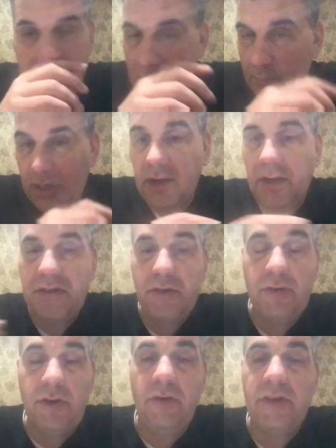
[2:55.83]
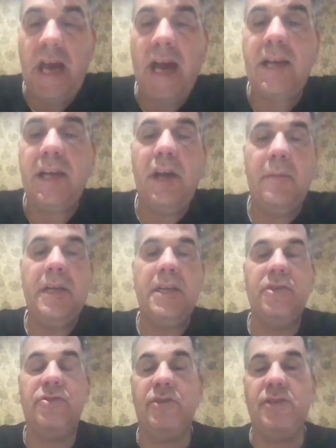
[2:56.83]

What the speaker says: But also, the economic interests